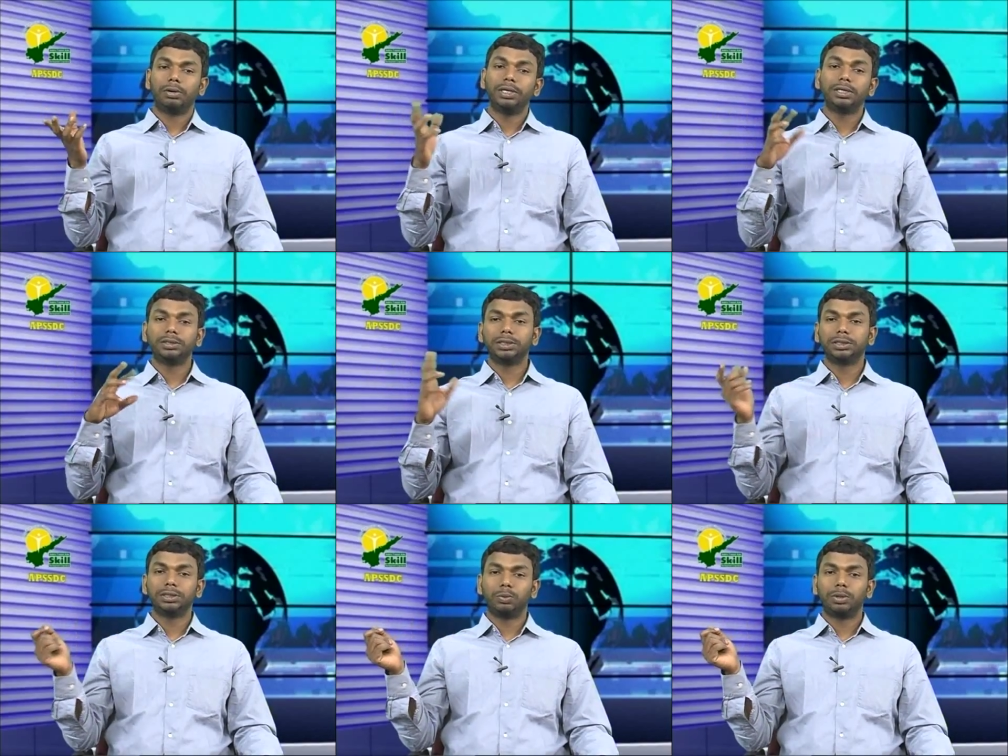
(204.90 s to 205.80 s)

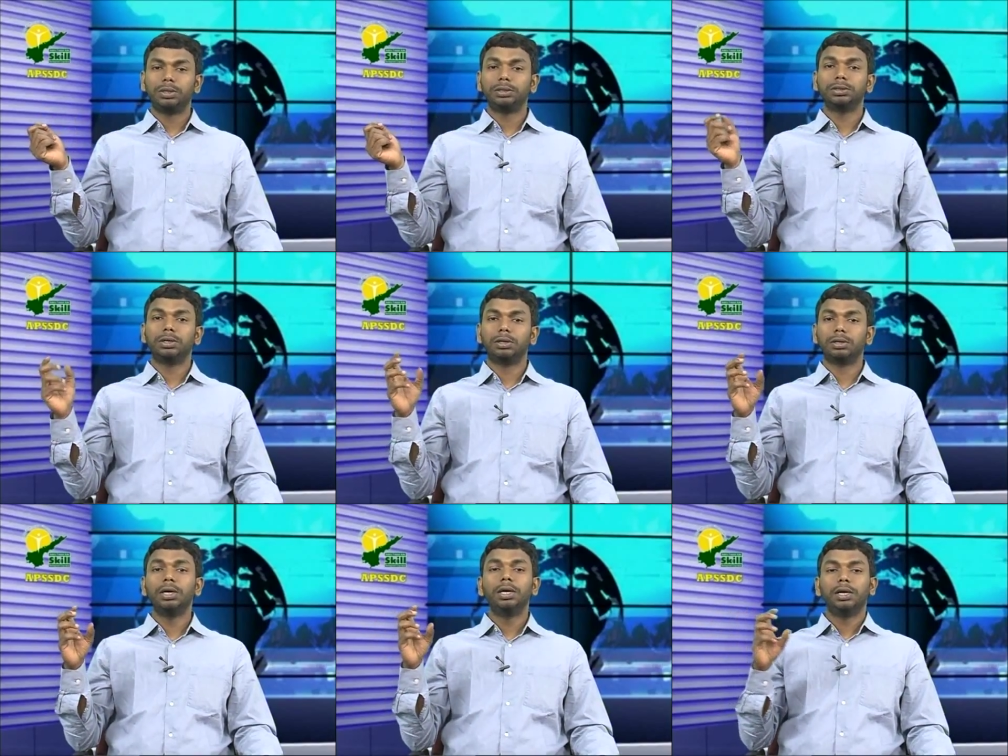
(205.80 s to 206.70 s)
interchange the words,
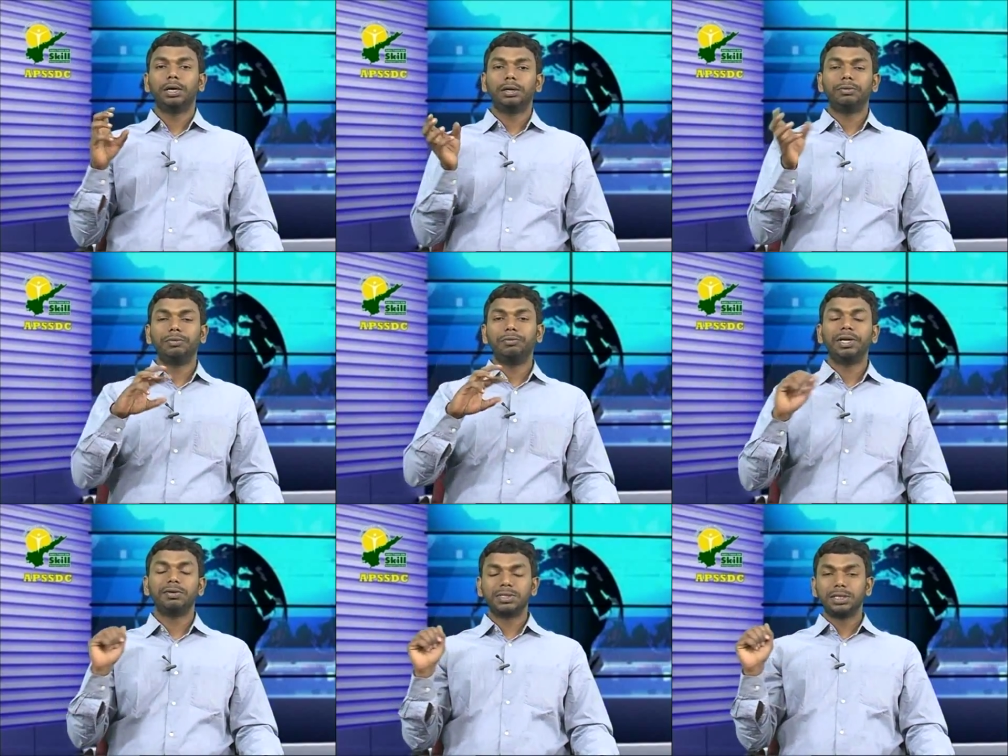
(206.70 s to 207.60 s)
or we
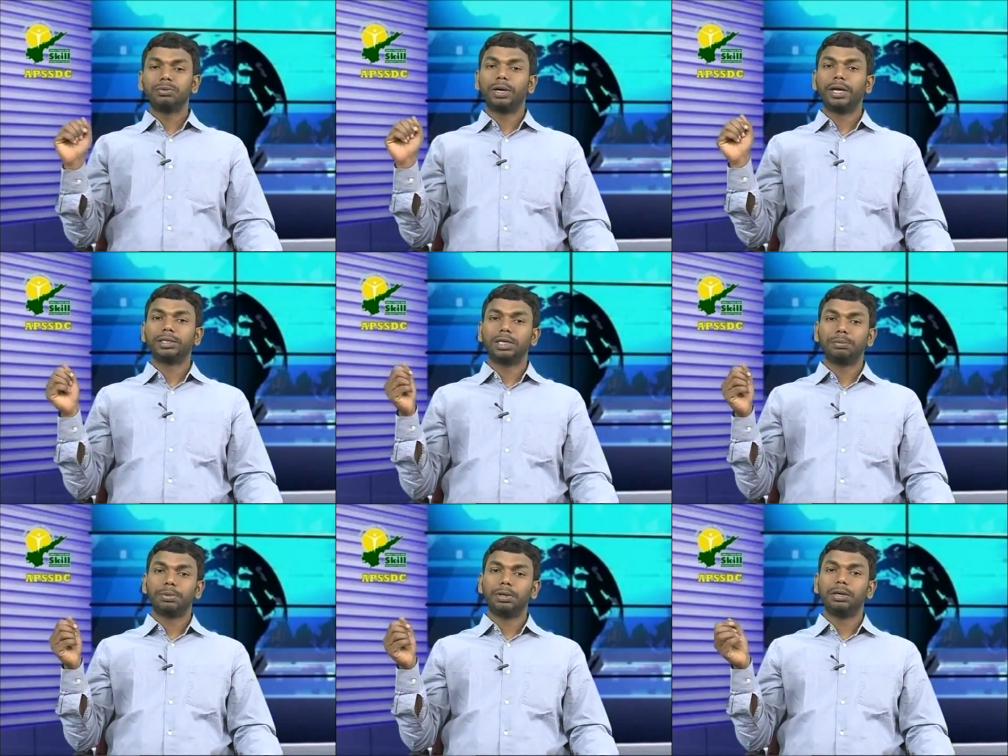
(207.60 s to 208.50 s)
have seen one
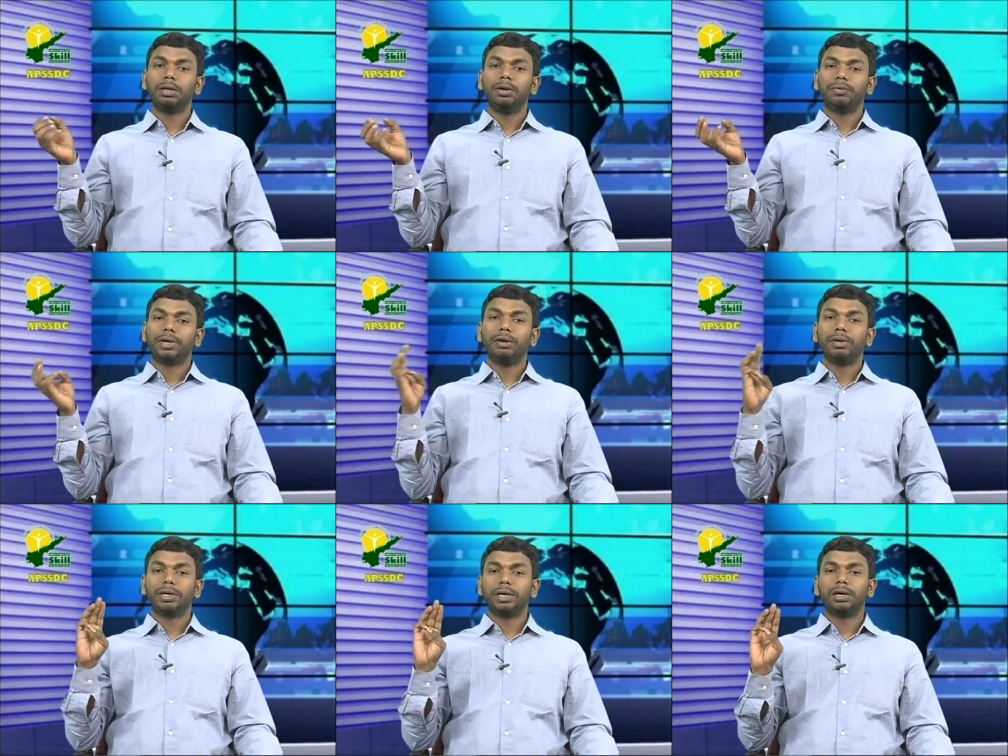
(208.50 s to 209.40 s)
example.
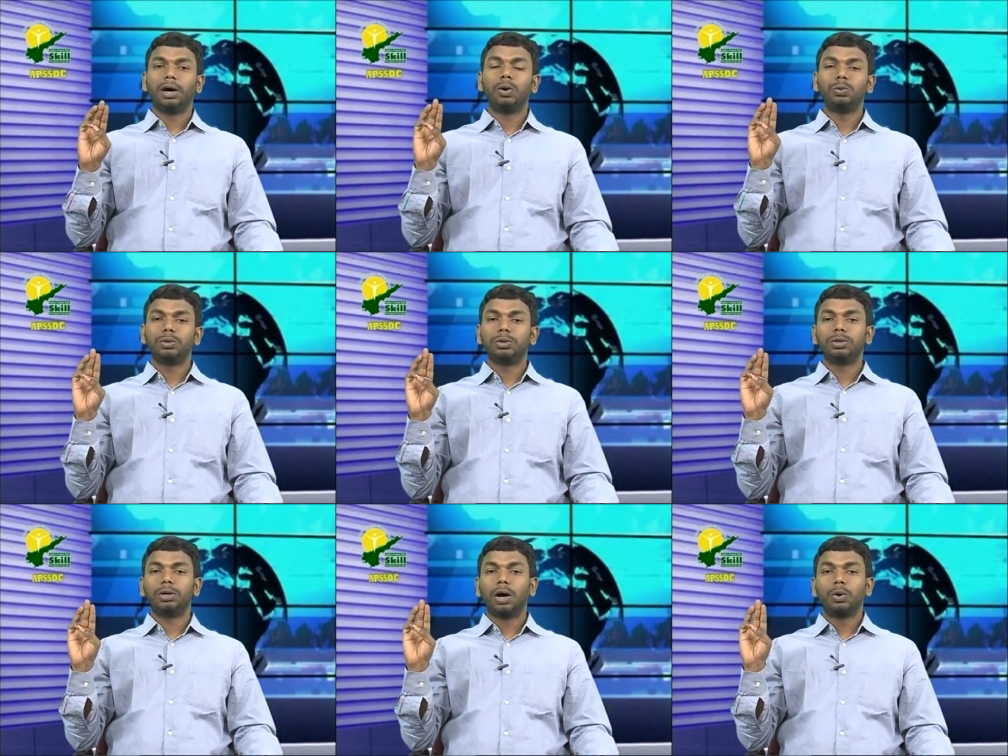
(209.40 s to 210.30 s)

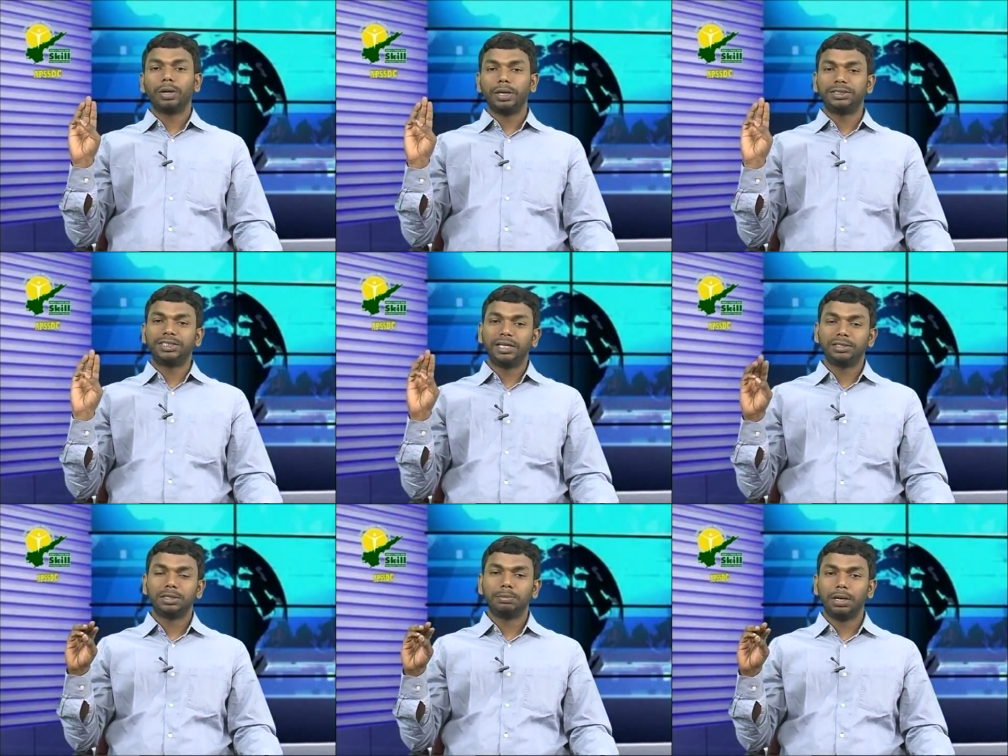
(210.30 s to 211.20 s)
How can I change
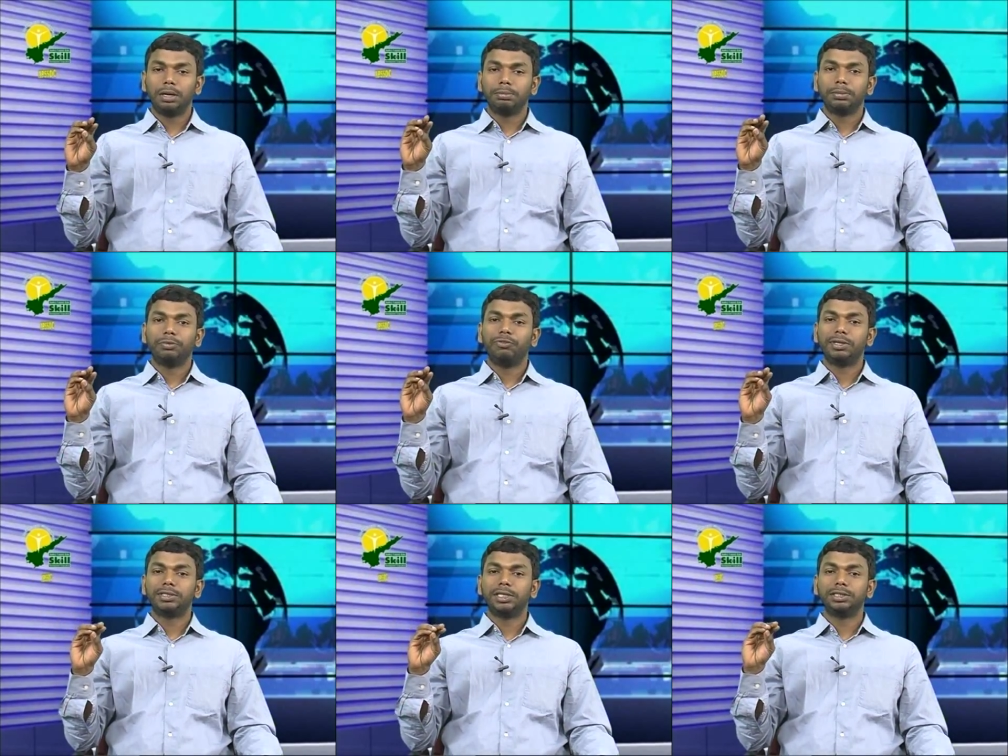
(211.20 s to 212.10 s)
the bulb? Will
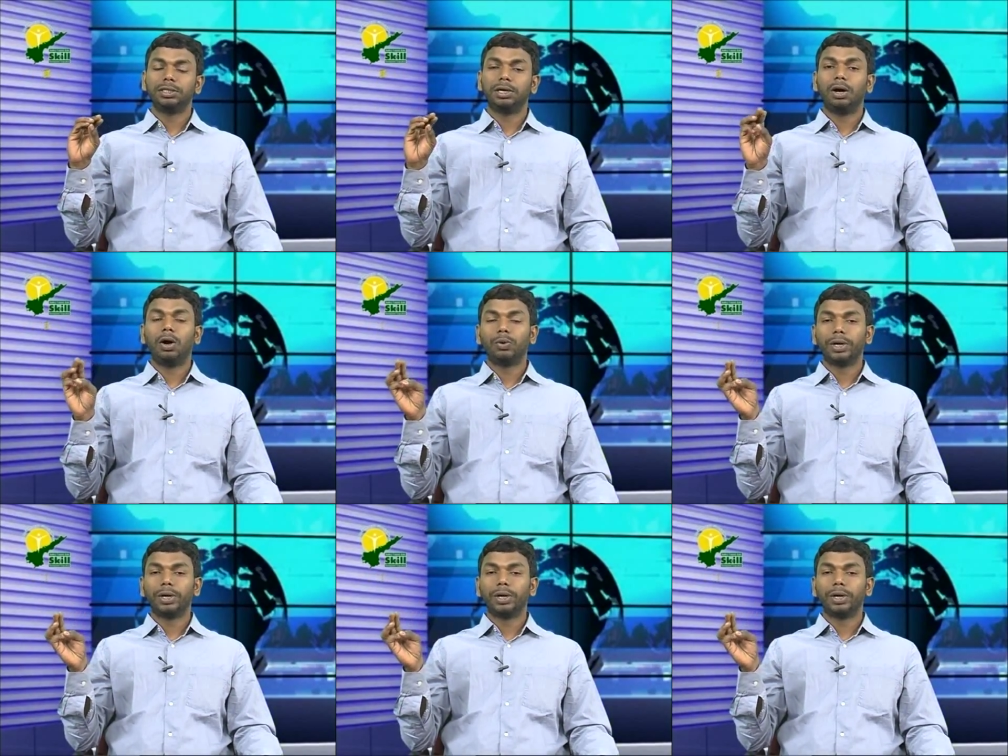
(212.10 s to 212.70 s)
change. How